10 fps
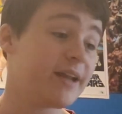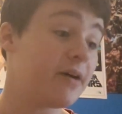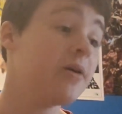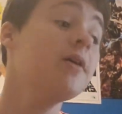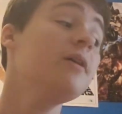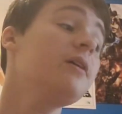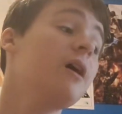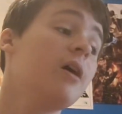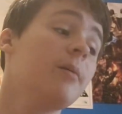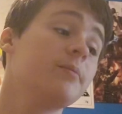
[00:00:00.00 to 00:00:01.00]
now.
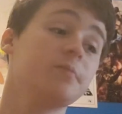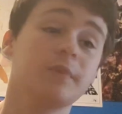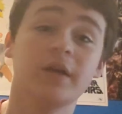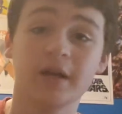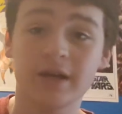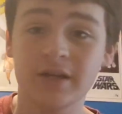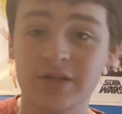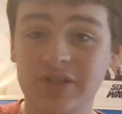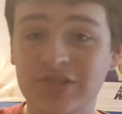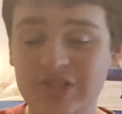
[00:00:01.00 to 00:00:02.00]

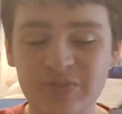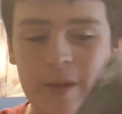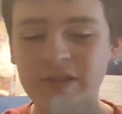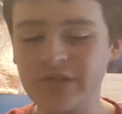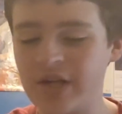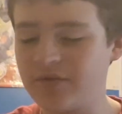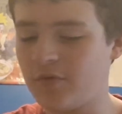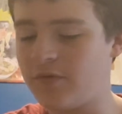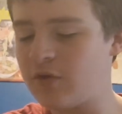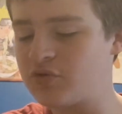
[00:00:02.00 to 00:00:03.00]
Just expect a lot of
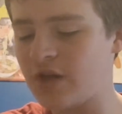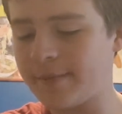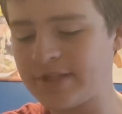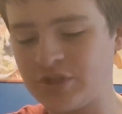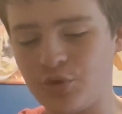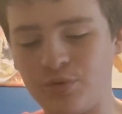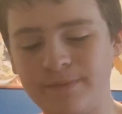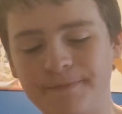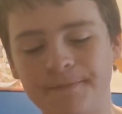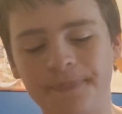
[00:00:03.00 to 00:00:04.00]
reviews coming soon,
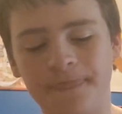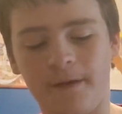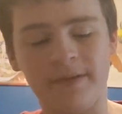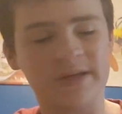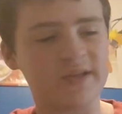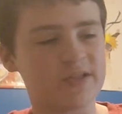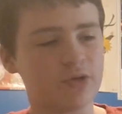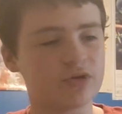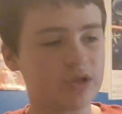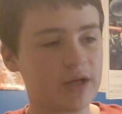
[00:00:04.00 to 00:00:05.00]
because
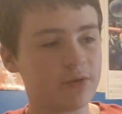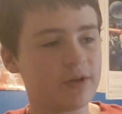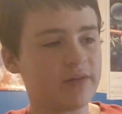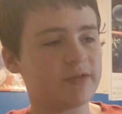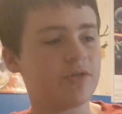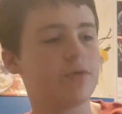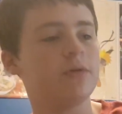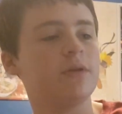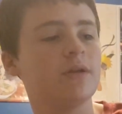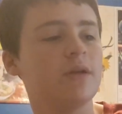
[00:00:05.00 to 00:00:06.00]
there's a lot of reading
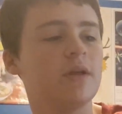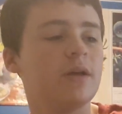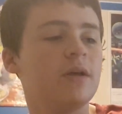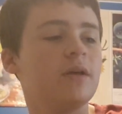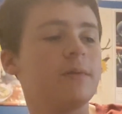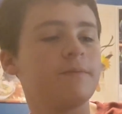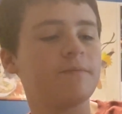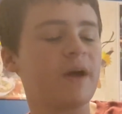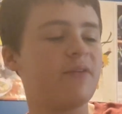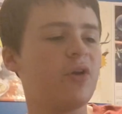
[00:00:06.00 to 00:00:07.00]
material.
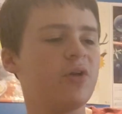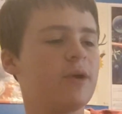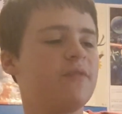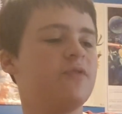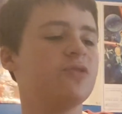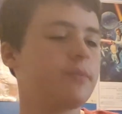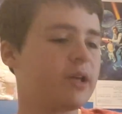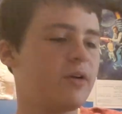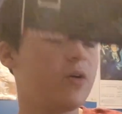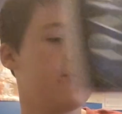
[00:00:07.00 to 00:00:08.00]
I've already read a few of them. Like,
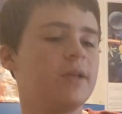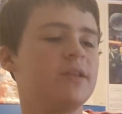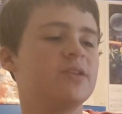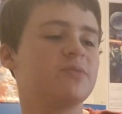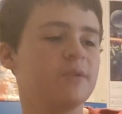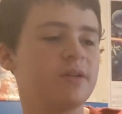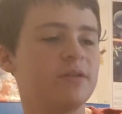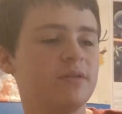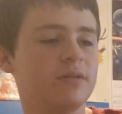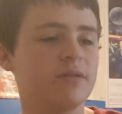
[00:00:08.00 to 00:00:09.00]
I already read this
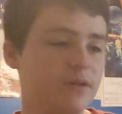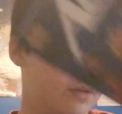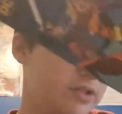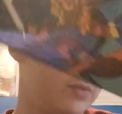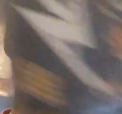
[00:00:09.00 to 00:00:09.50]
one, but